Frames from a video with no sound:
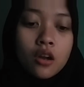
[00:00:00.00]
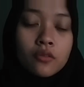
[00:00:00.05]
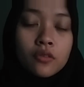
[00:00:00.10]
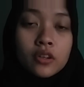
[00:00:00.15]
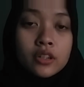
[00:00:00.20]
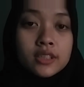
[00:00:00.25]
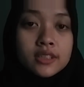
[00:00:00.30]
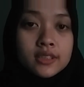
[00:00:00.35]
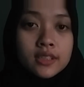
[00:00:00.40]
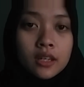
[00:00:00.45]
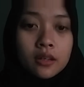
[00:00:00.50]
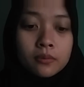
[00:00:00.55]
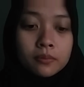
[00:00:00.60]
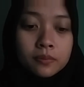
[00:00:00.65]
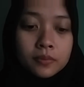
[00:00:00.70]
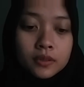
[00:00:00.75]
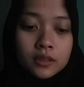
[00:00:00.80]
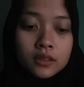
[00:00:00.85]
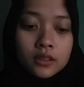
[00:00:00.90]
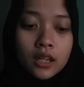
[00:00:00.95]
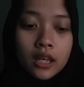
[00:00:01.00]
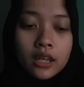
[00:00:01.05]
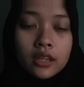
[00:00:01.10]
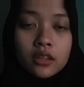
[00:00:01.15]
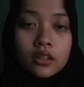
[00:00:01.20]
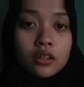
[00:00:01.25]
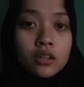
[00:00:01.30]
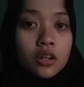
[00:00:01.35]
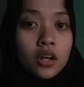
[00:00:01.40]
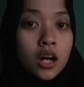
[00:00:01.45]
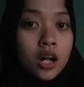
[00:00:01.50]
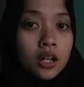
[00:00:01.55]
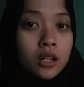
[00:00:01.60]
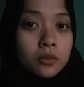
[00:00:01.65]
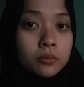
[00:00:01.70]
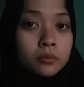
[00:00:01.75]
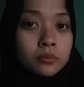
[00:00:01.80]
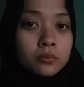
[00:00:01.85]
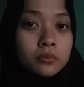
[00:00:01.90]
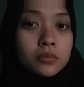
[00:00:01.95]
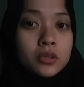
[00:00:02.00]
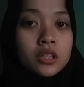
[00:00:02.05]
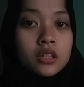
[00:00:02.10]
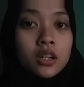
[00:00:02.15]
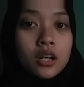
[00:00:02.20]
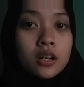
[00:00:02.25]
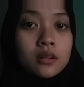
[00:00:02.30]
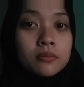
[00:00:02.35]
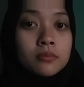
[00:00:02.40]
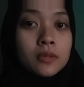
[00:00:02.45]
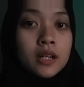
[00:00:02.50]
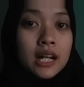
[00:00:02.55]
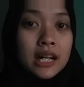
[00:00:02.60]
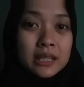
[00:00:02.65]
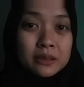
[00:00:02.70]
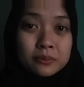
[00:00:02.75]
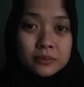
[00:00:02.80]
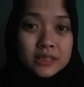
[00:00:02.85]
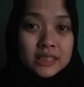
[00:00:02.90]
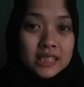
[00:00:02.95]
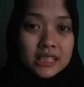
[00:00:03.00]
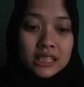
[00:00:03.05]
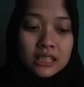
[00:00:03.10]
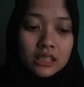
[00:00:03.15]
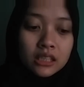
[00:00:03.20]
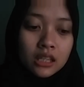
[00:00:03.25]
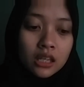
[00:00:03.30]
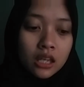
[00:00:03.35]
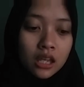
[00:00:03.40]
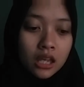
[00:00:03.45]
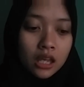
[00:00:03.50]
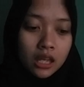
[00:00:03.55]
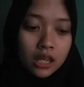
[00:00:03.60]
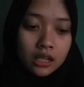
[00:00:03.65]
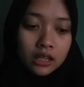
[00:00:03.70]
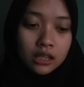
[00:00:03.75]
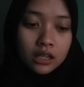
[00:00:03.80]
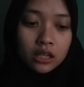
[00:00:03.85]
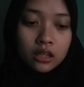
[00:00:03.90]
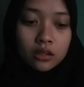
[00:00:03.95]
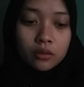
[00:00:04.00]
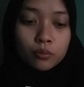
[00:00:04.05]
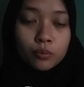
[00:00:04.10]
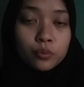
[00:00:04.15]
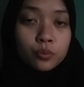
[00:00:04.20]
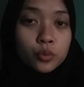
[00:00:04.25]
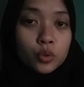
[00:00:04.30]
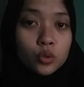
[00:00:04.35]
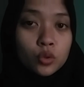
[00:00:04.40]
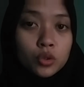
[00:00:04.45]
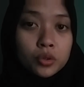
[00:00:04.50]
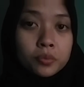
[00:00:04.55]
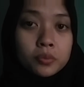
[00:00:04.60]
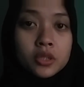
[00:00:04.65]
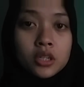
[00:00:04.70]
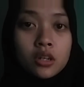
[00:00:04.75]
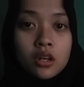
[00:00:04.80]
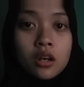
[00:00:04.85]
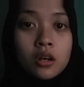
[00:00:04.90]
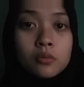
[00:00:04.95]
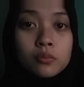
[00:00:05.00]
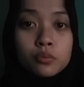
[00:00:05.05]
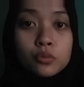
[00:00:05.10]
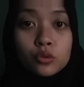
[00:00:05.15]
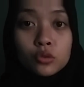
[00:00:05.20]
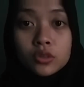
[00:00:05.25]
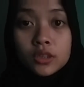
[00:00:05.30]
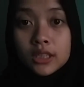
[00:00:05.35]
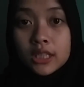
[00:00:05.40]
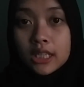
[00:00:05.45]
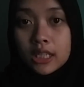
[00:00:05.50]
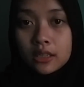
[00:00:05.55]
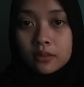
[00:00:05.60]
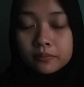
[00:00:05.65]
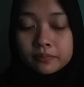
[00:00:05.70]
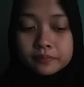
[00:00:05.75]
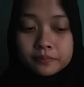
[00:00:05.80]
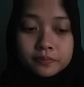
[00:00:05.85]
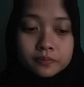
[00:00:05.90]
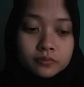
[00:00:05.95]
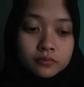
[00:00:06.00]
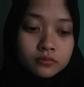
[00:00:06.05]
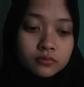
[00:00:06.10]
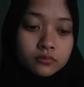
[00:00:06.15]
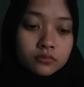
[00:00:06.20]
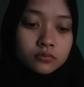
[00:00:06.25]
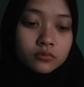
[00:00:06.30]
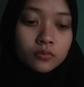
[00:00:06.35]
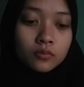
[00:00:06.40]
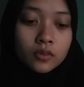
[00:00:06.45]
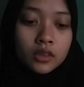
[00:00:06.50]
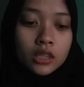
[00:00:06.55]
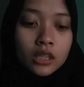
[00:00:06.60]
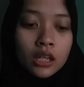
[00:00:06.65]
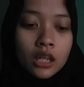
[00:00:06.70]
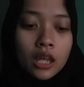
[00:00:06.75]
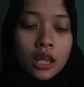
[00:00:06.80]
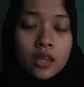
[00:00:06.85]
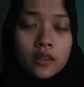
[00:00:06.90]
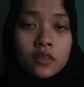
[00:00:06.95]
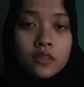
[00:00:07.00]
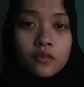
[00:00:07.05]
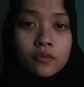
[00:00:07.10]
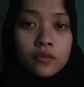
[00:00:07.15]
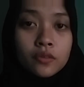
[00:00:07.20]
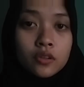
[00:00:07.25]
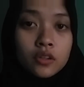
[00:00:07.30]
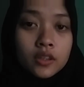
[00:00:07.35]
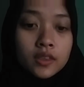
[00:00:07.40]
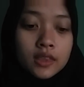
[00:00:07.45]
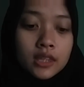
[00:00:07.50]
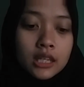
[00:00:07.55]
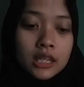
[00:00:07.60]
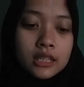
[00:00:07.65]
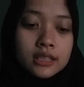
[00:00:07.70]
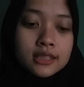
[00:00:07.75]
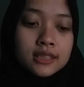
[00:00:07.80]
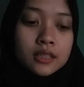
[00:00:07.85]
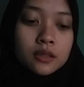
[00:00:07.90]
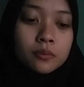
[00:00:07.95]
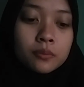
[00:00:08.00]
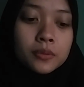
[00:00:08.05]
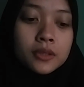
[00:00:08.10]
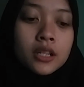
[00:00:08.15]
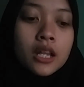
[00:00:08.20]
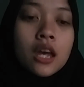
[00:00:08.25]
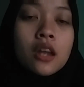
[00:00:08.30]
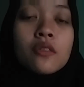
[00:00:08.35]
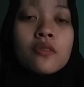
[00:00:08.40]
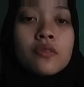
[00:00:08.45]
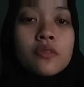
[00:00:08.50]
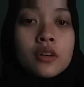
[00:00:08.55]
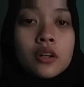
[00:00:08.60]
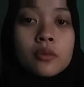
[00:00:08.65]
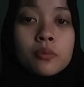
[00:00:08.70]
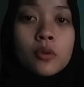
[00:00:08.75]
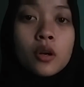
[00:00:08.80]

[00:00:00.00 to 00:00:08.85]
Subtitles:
For example, like calm become calmly, and then poor become poorly. And the fourth is simple adverb